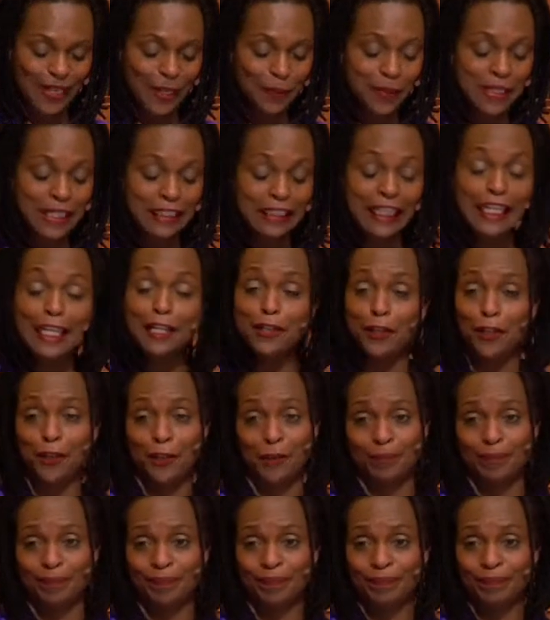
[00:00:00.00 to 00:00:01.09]
He was a leader.
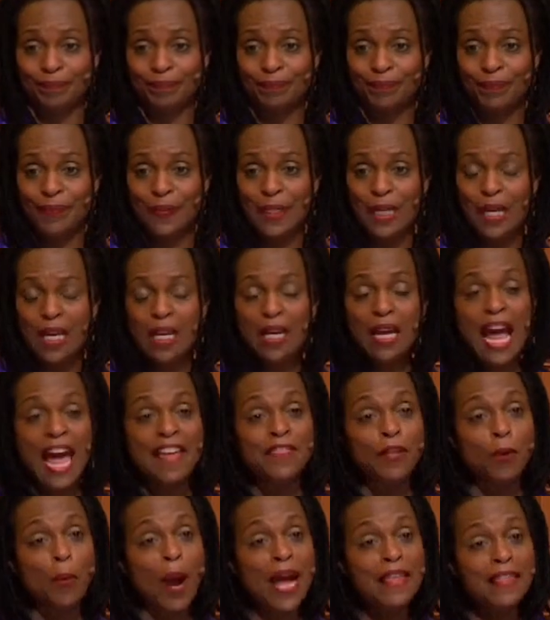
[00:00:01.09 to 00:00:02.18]

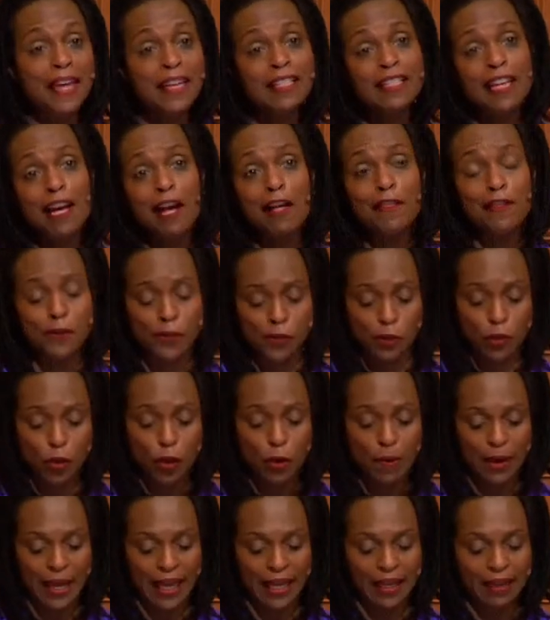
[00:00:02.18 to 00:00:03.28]
And the way they tell the
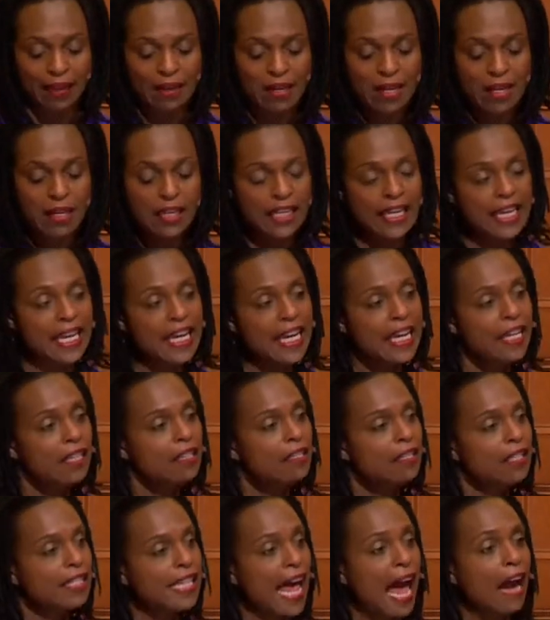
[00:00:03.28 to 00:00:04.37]
story, he
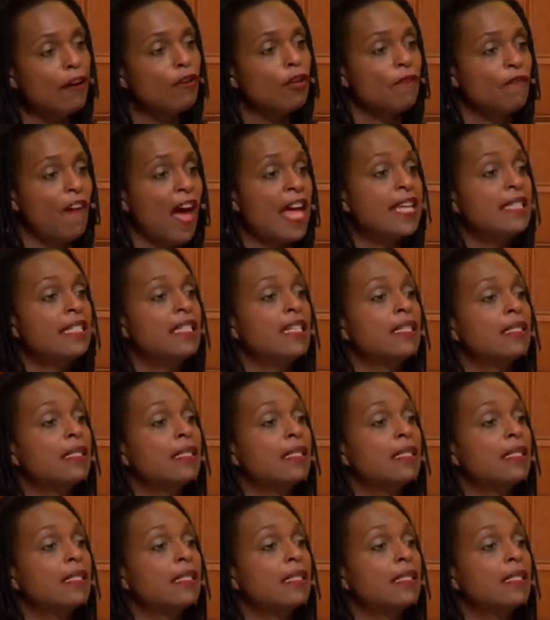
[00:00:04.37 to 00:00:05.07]
sacrificed